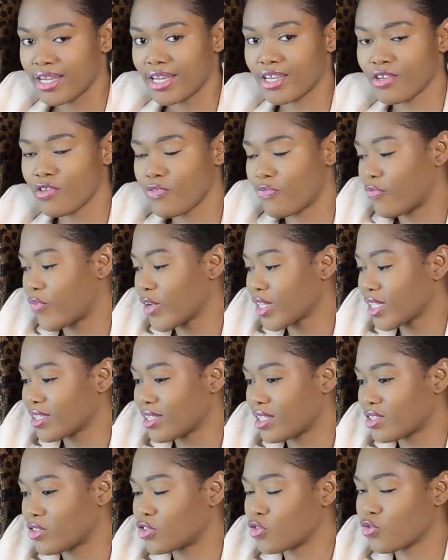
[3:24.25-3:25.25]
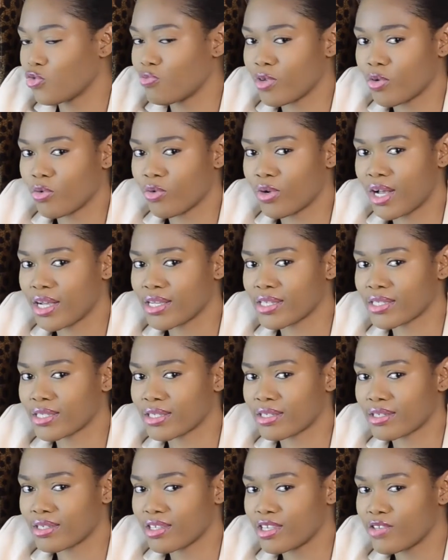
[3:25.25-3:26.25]
you find out that such a woman will
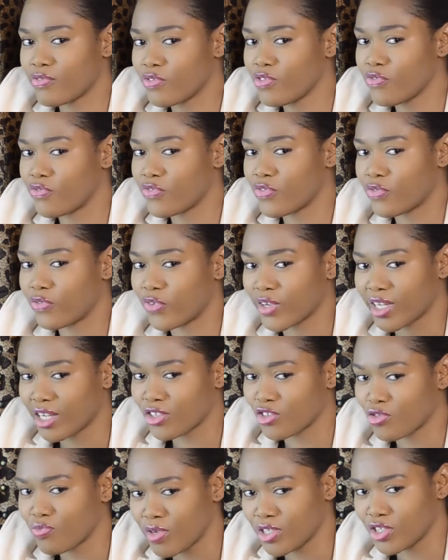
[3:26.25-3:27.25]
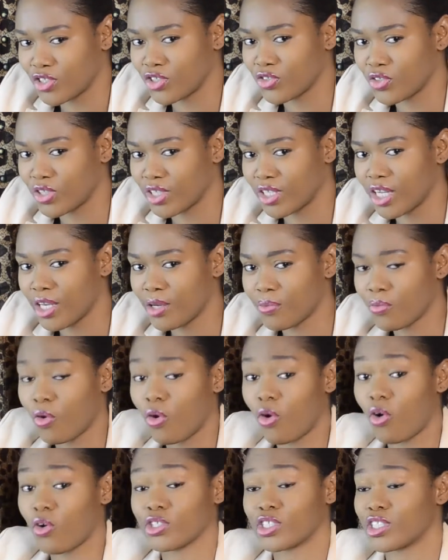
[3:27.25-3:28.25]
ask, even if you forget to mention your name
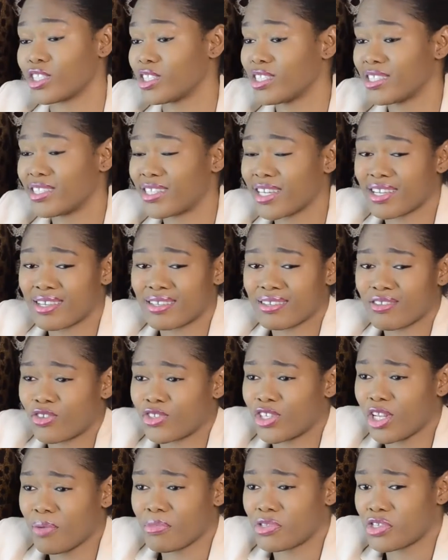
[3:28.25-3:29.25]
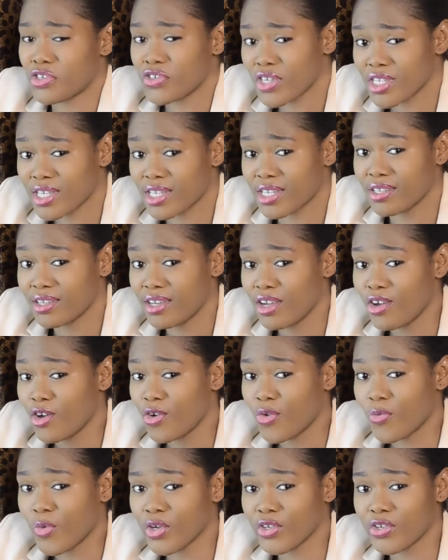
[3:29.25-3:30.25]
or she didn't take your name seriously
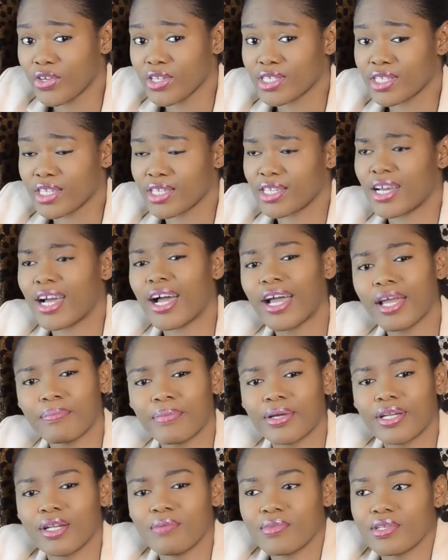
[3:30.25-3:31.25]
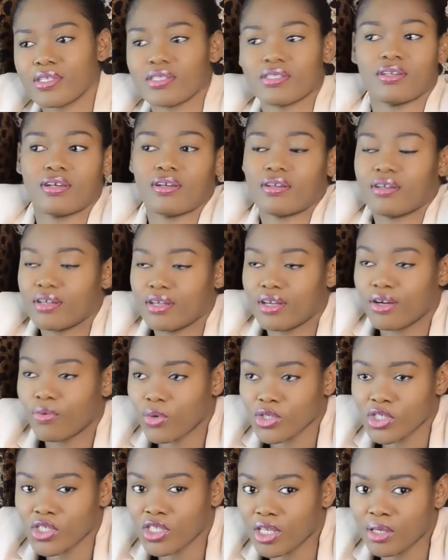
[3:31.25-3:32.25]
when you just said, Hi, my name is,
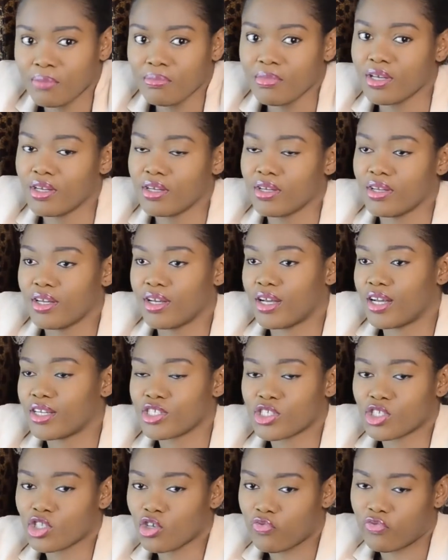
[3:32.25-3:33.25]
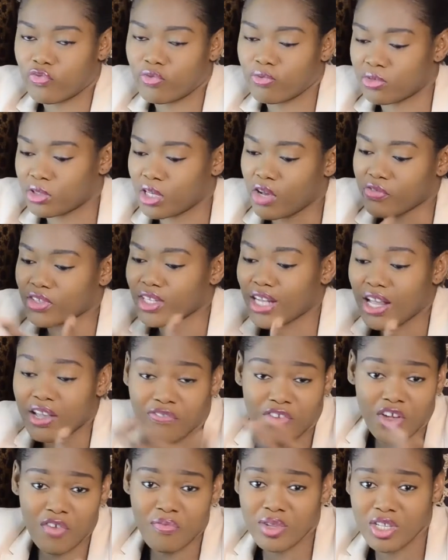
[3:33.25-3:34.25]
what's the name? And stuff. So after like
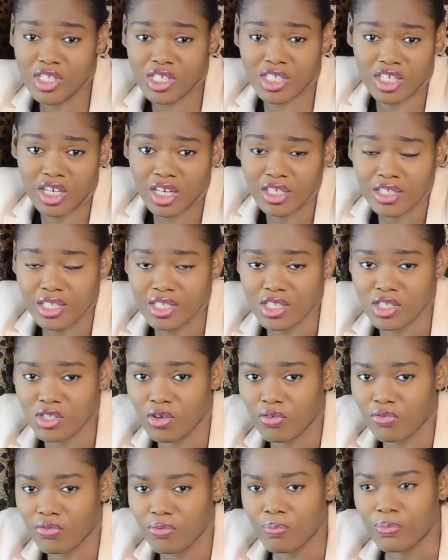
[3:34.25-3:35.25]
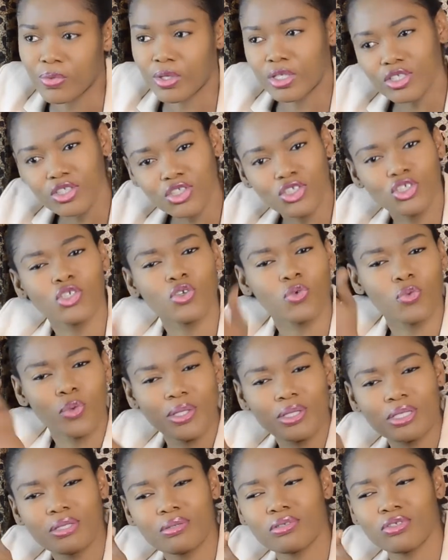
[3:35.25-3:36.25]
five minutes chat and stuff, she
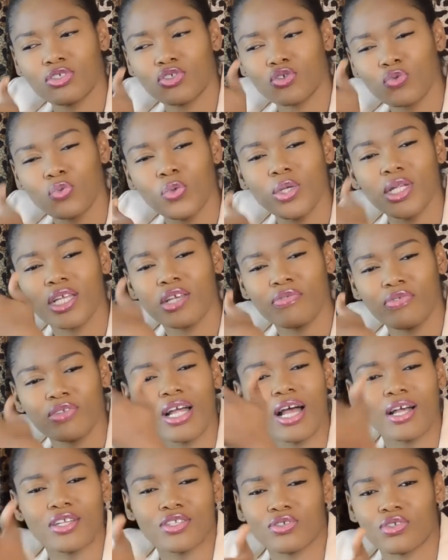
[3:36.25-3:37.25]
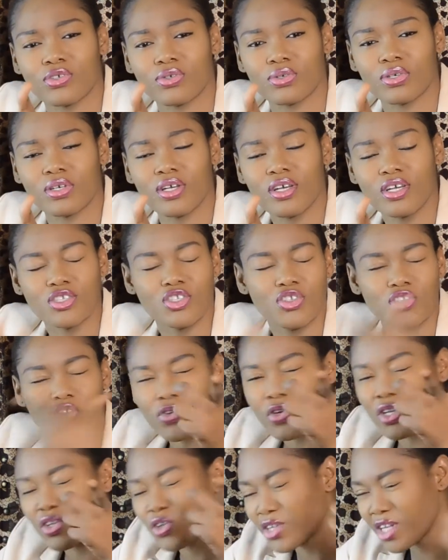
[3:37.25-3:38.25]
will, she will even ask you,
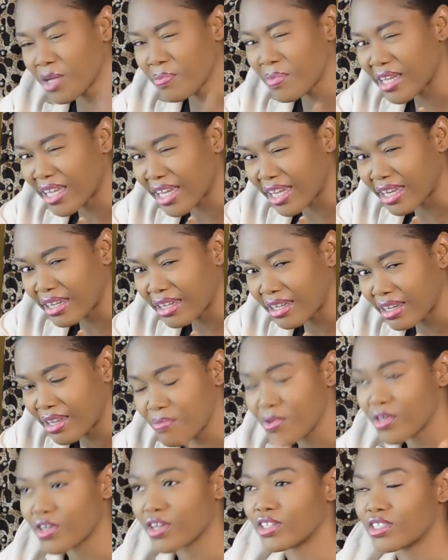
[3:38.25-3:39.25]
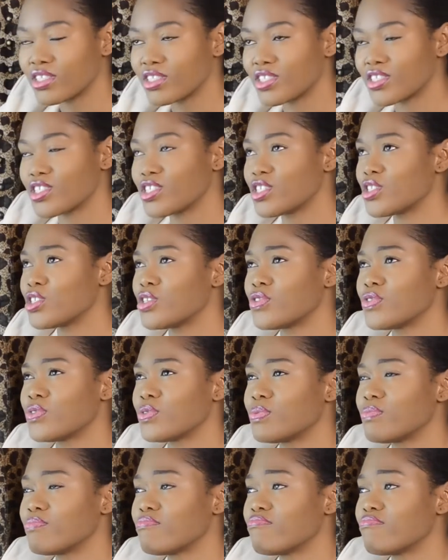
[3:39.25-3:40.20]
Sorry, your name again? Because she